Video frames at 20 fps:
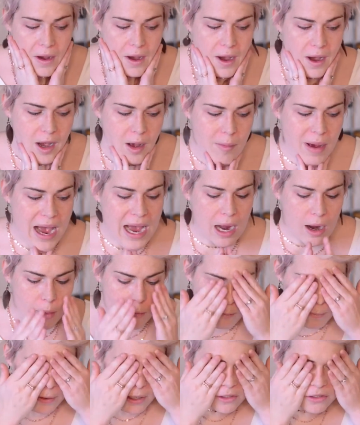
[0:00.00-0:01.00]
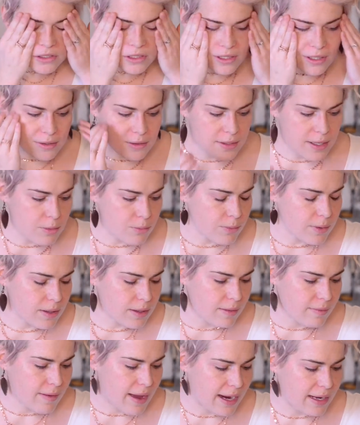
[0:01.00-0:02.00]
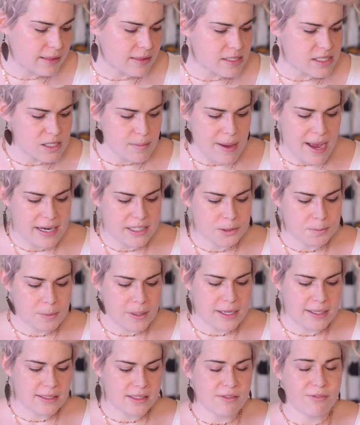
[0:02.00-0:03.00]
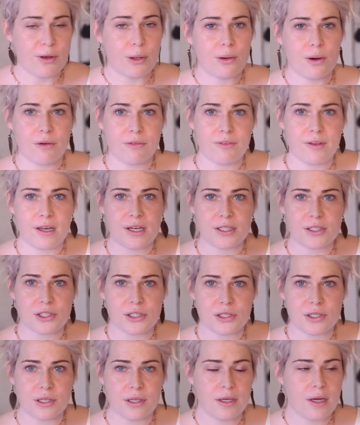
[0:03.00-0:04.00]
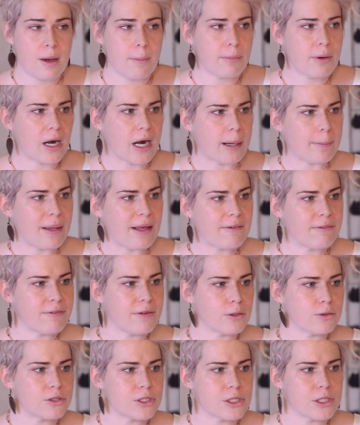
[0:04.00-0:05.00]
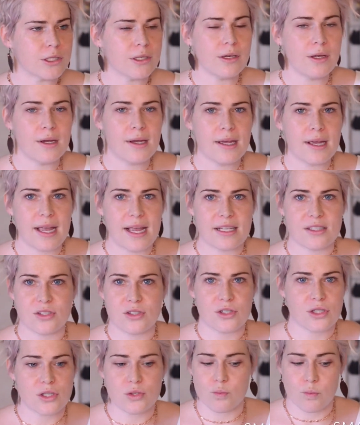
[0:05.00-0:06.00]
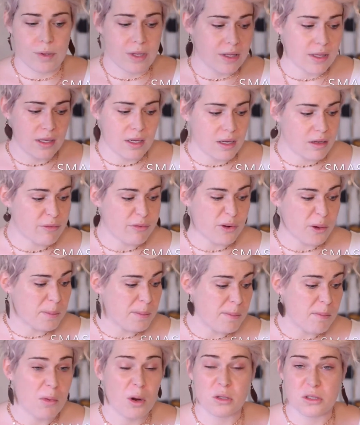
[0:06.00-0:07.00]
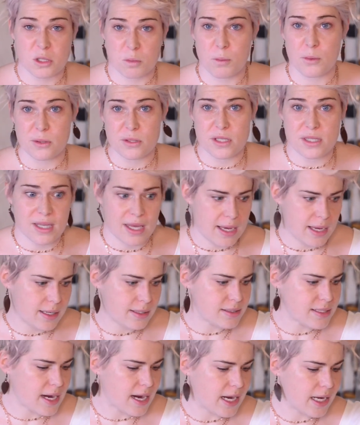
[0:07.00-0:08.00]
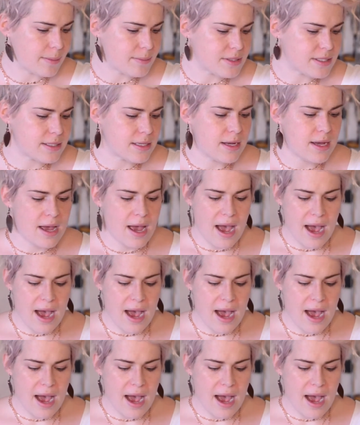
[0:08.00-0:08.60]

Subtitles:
I personally really like the Smashbox Photo Finish priming filter. It's just really good for multiple skin types.